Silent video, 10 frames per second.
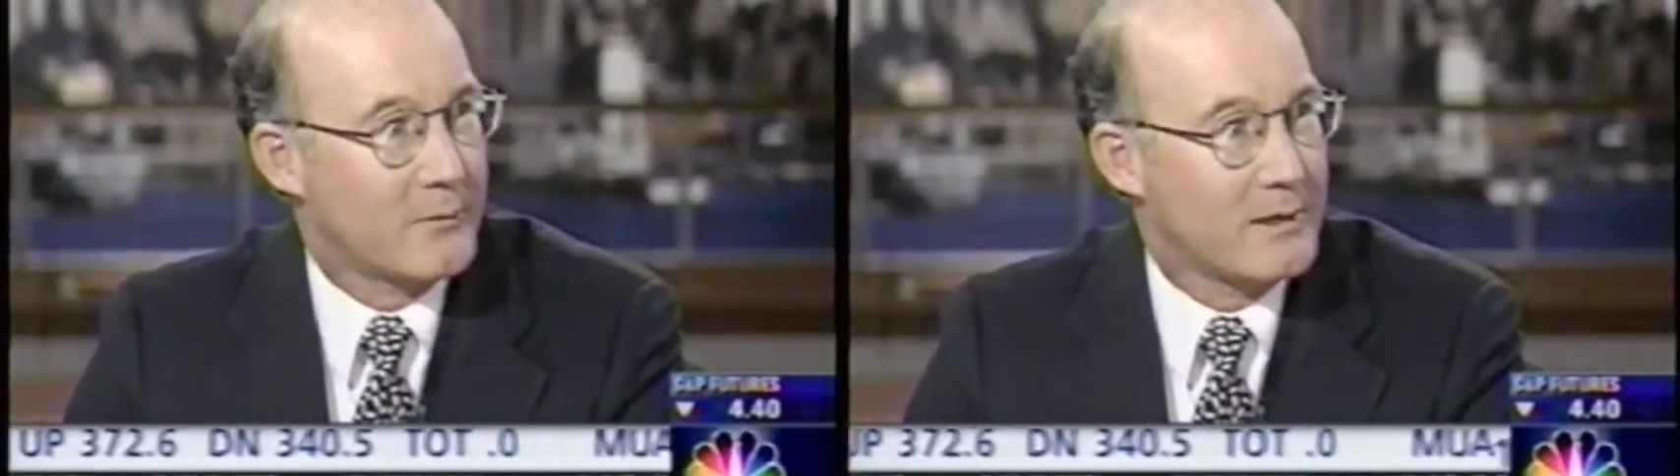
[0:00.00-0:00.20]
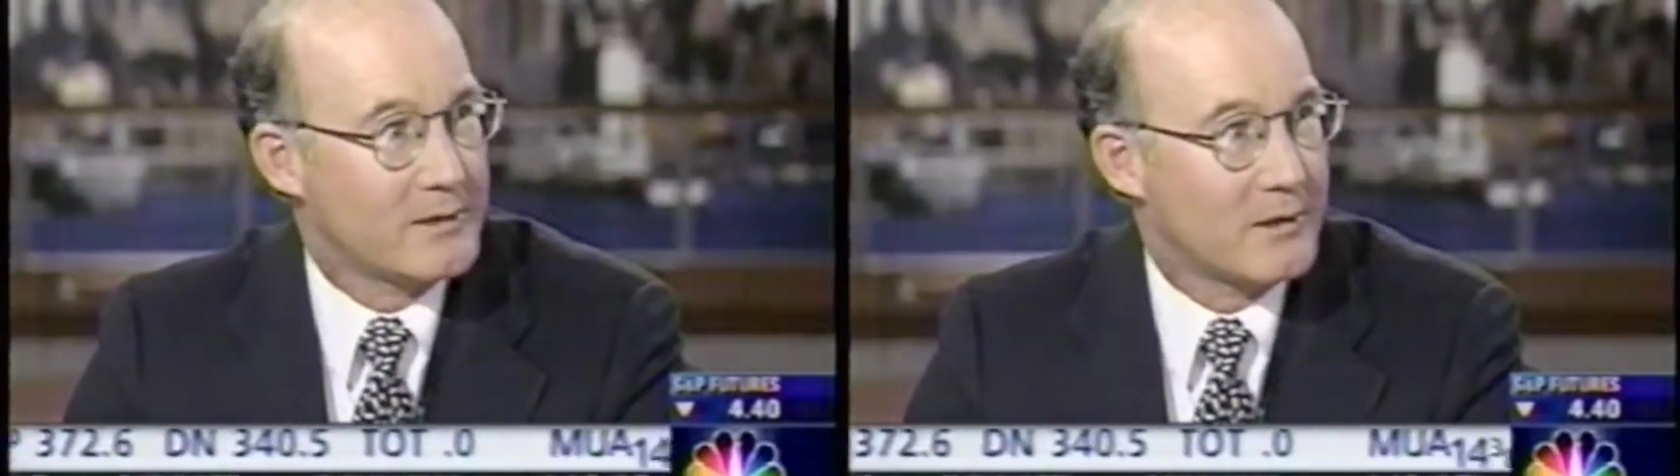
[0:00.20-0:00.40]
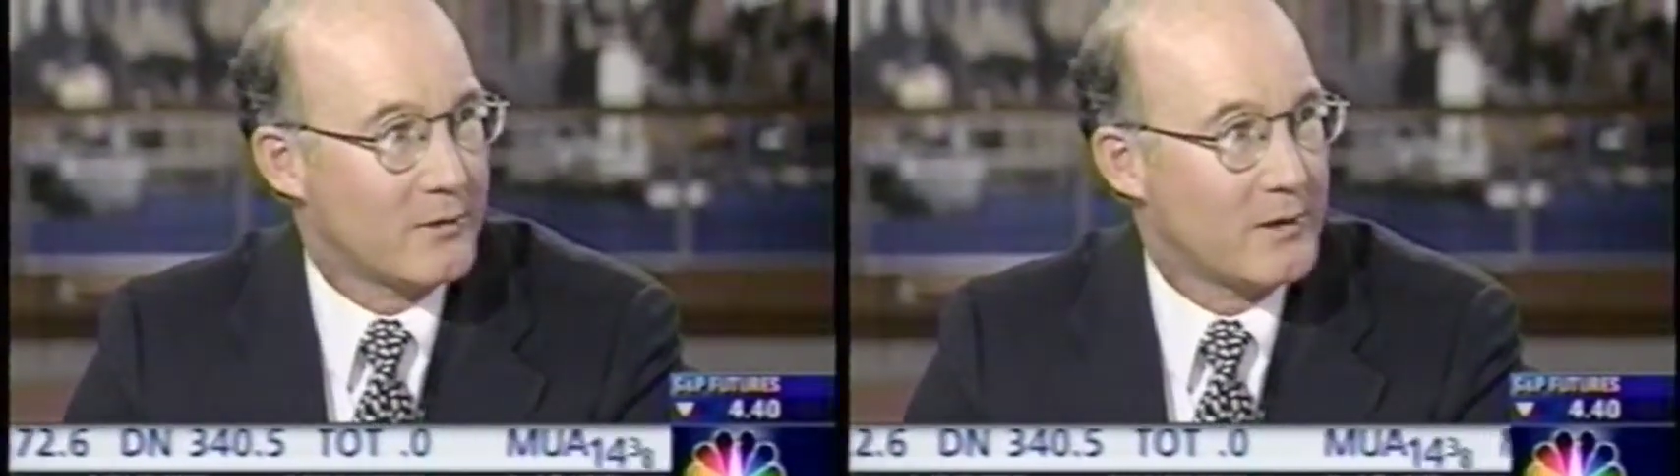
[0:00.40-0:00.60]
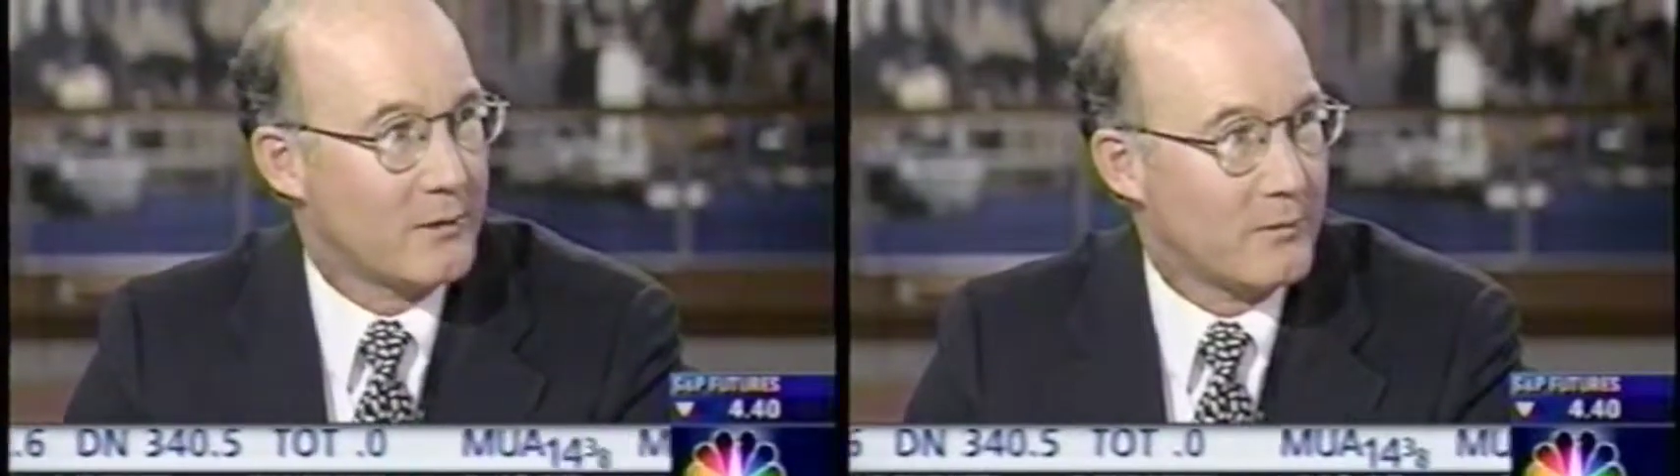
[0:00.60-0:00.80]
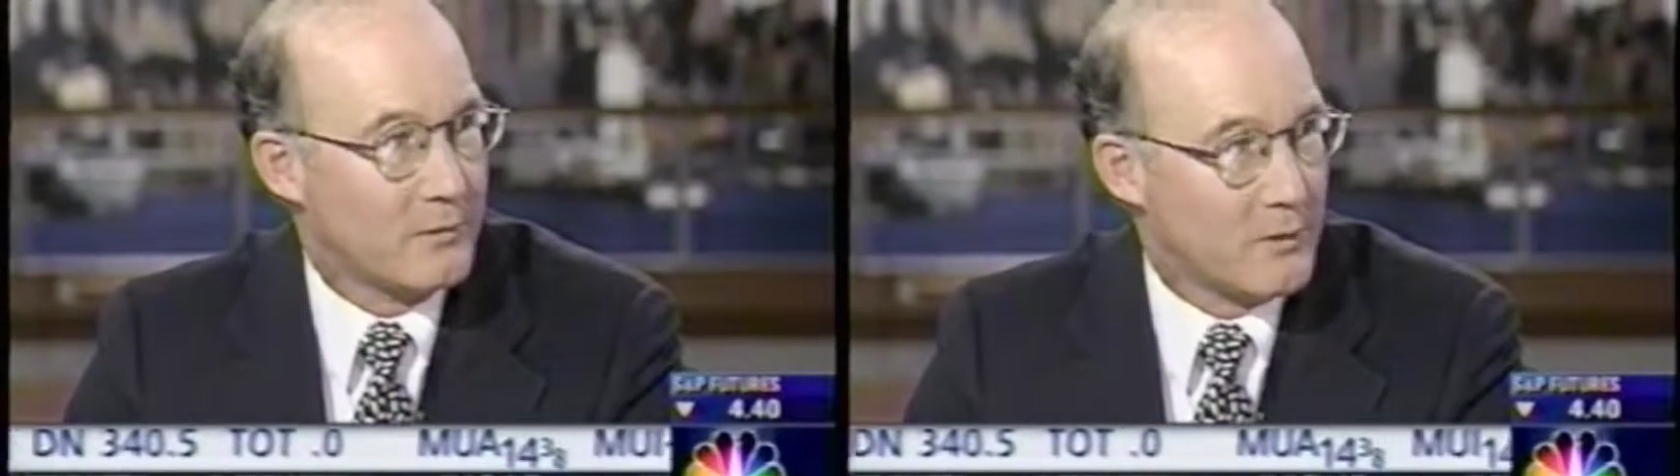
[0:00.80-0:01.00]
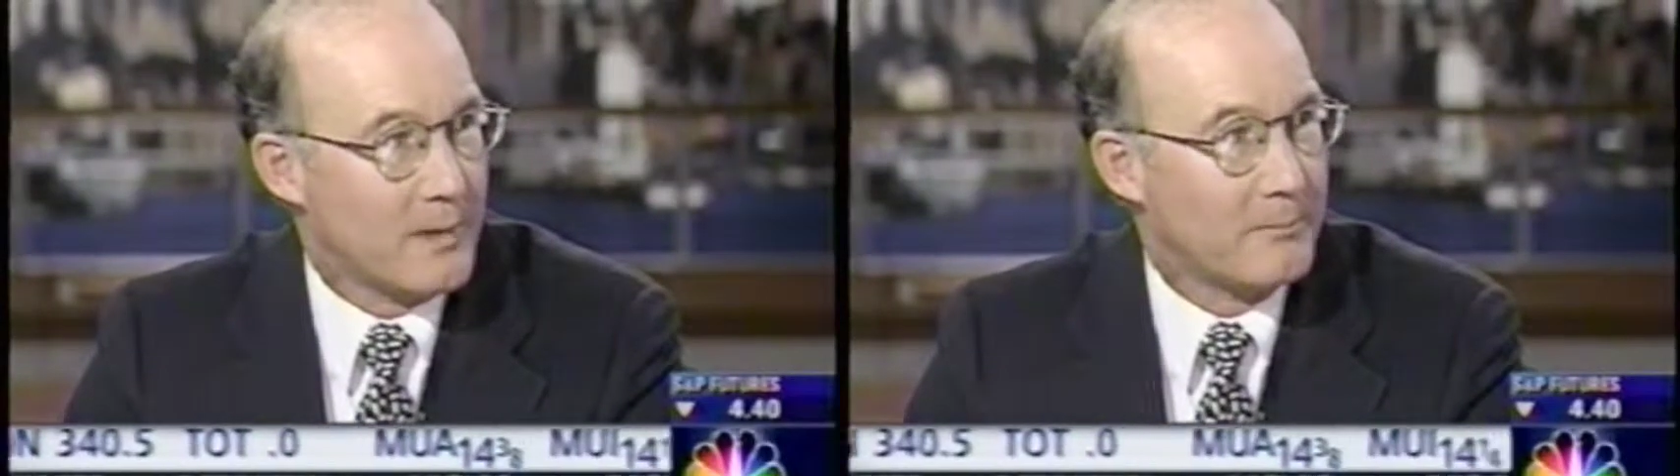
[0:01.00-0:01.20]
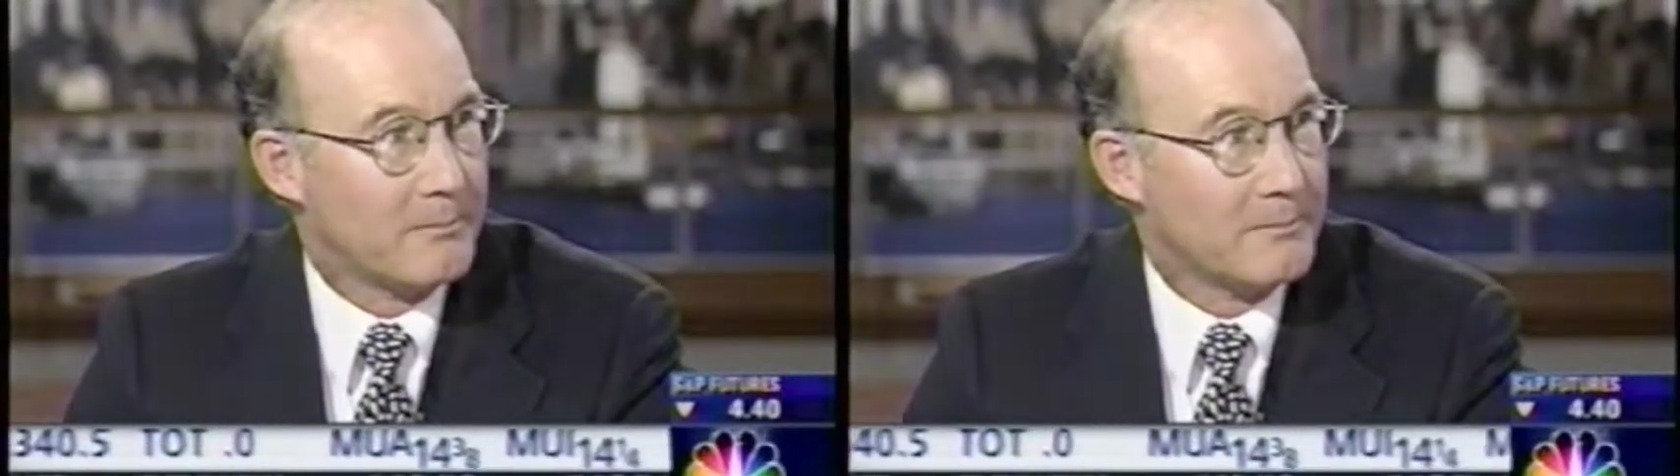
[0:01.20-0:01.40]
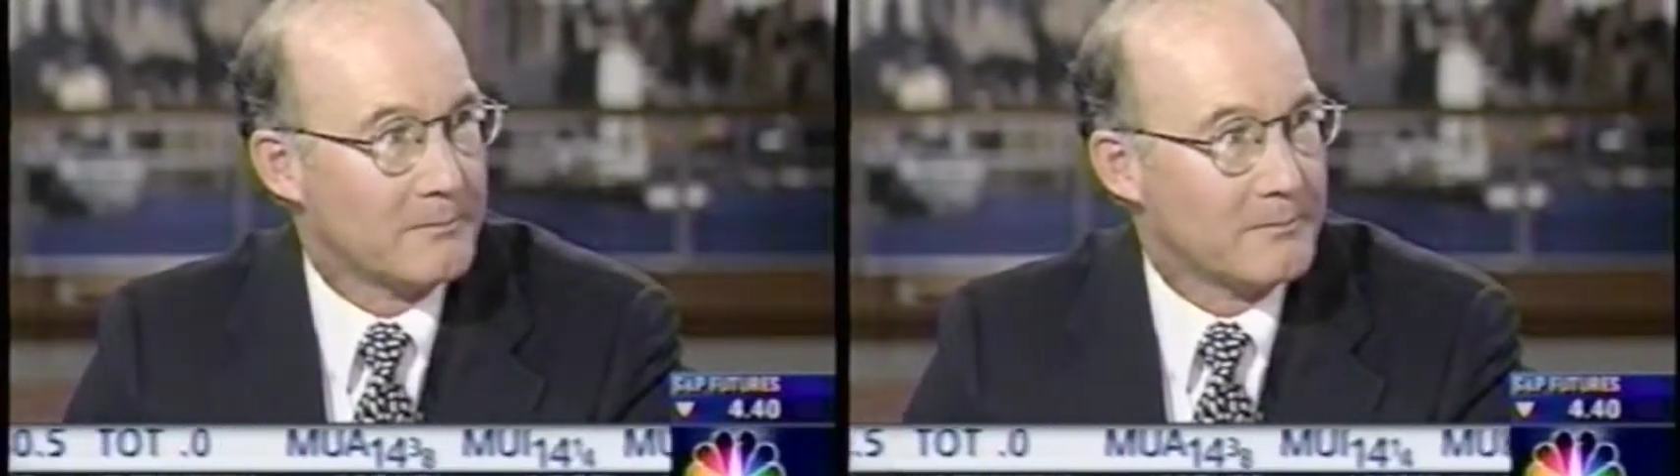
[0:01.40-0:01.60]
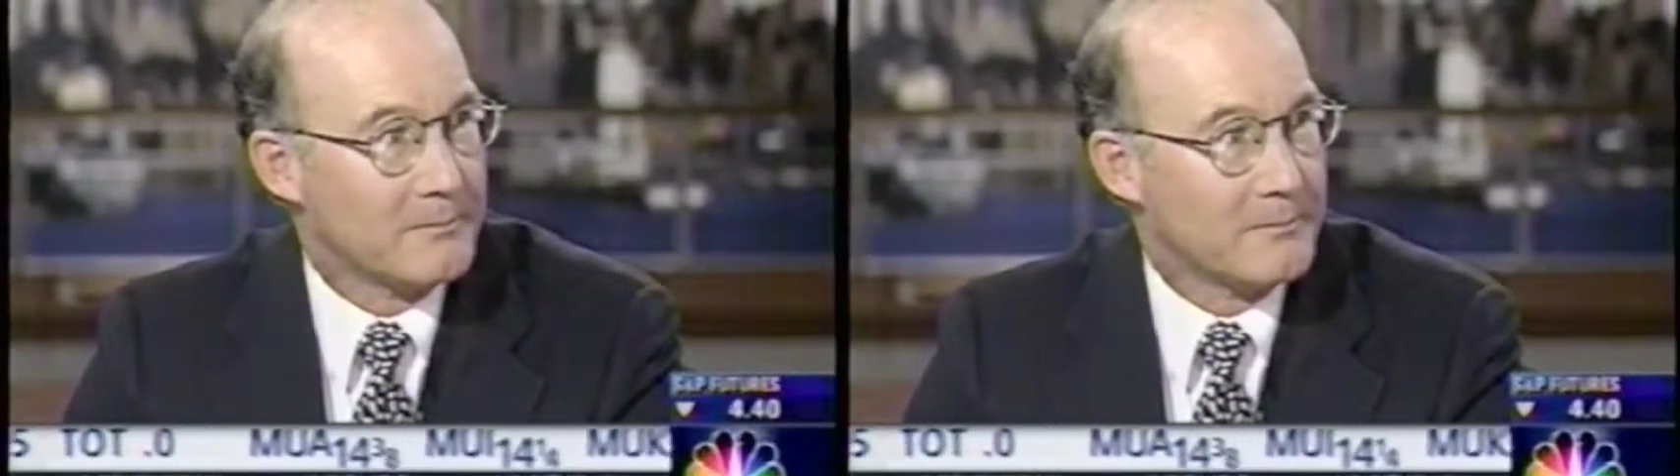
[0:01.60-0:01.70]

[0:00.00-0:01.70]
equities are going to go up.